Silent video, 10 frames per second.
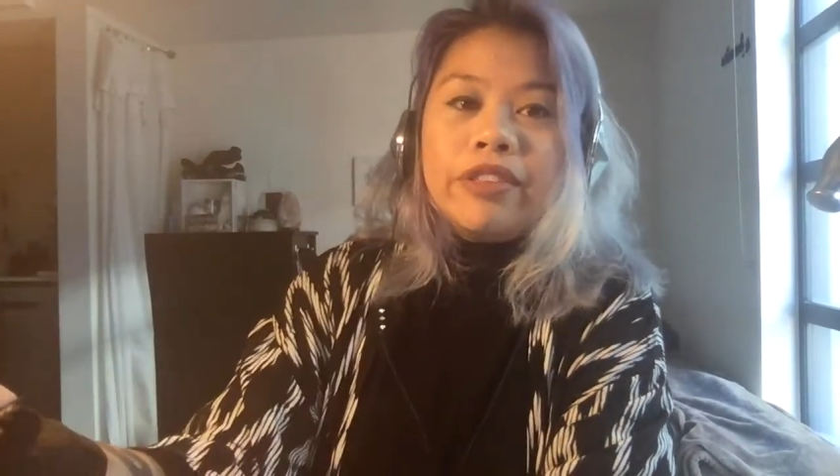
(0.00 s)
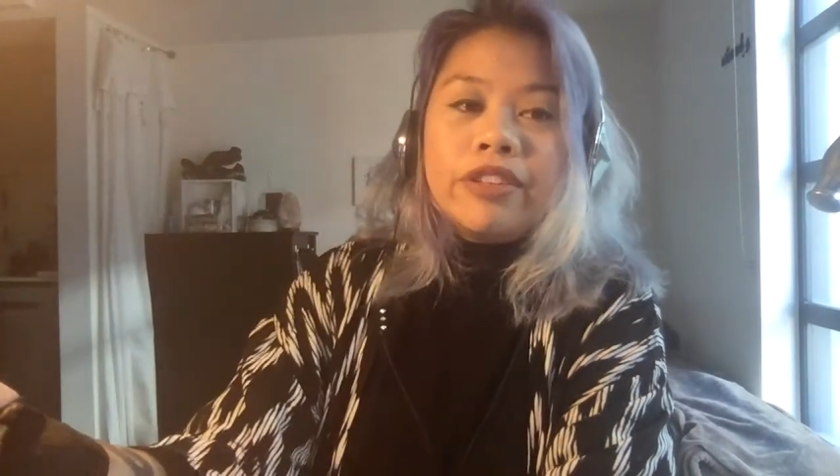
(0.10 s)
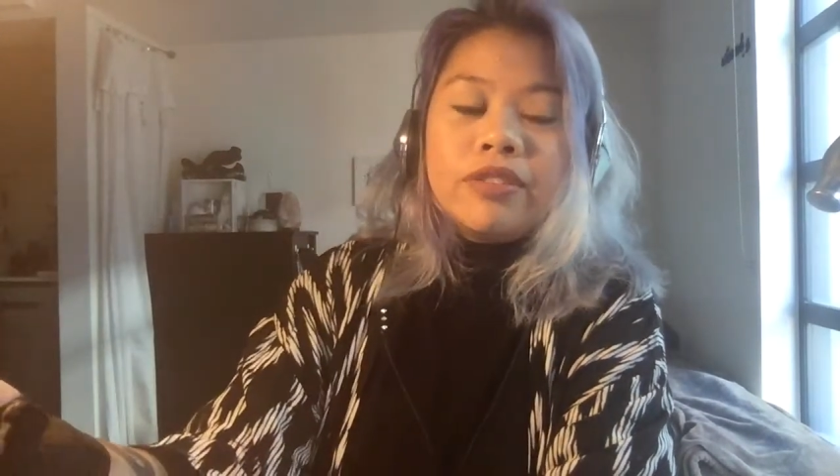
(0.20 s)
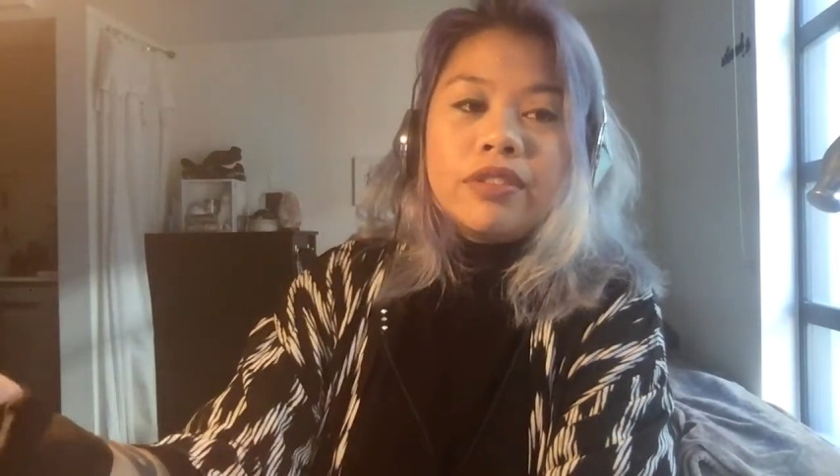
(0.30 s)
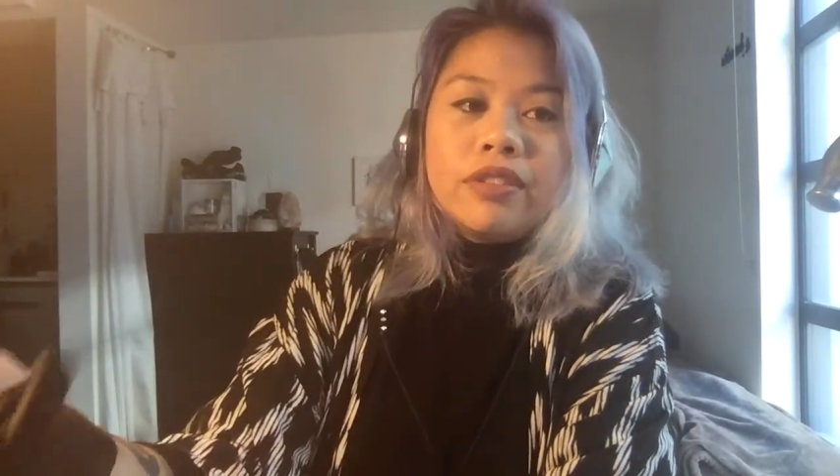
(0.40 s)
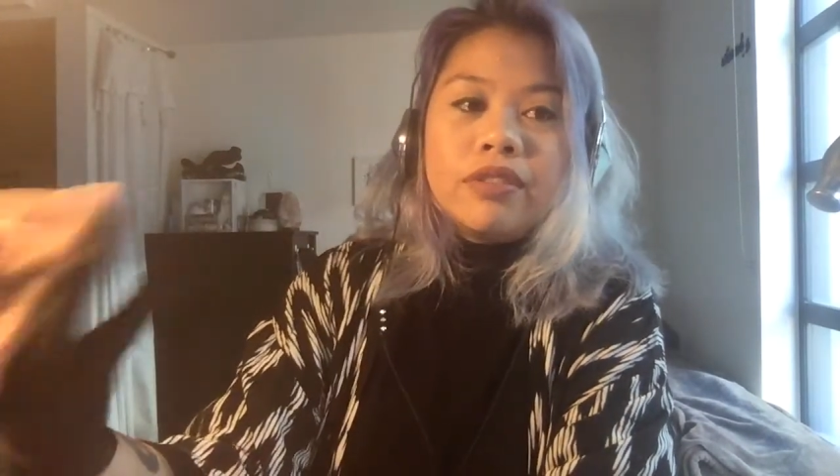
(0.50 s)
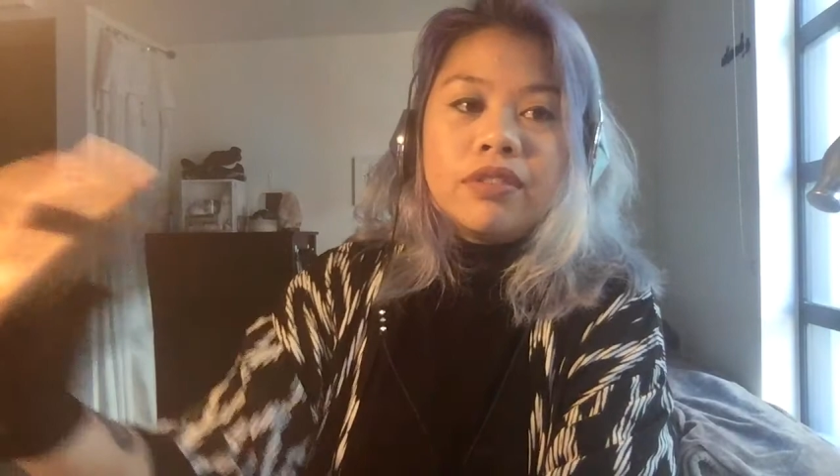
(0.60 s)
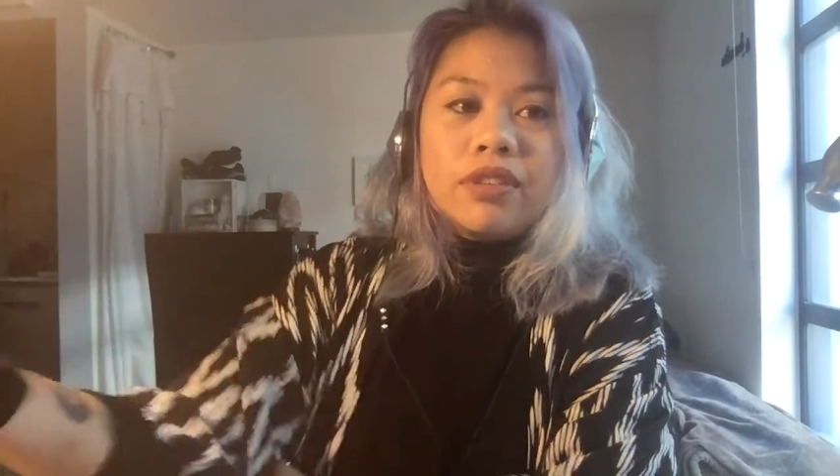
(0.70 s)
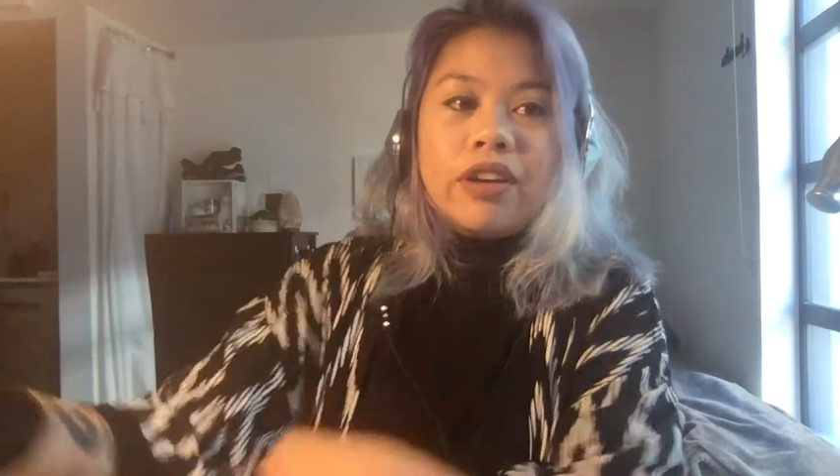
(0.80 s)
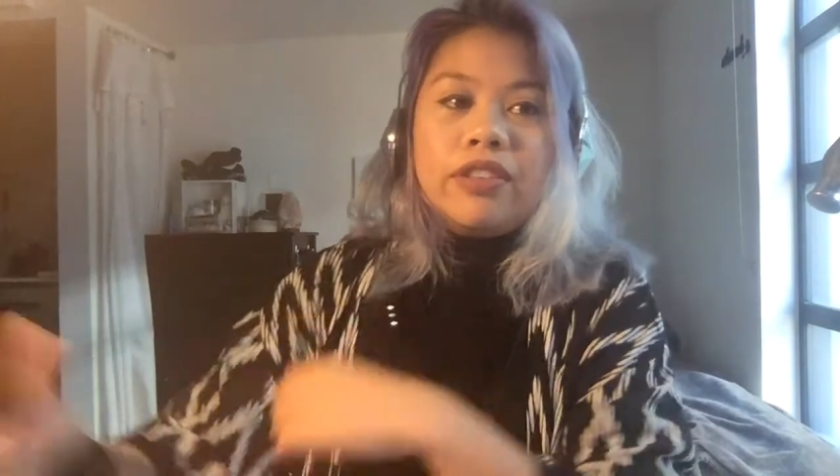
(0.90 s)

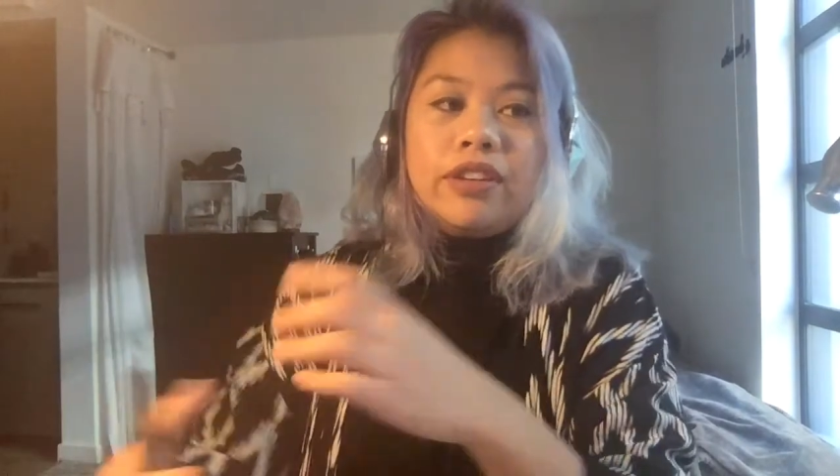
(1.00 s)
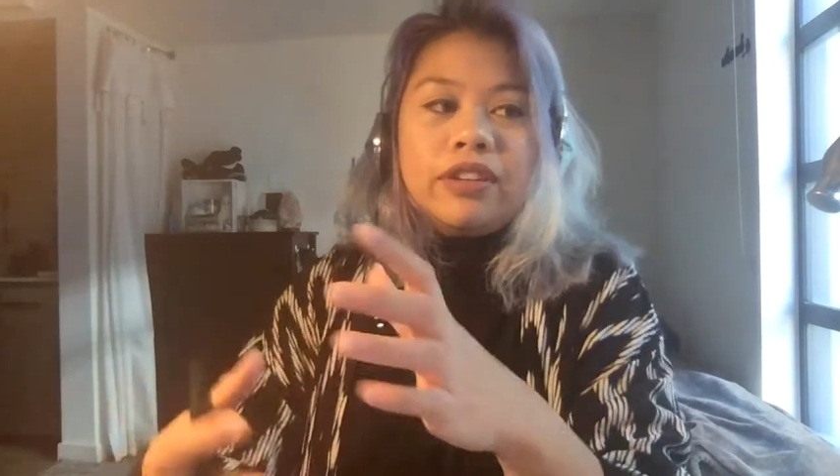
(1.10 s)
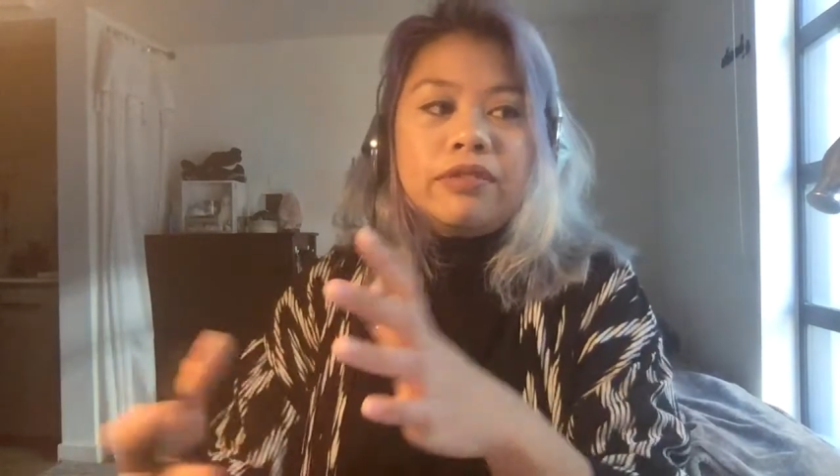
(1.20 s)
in the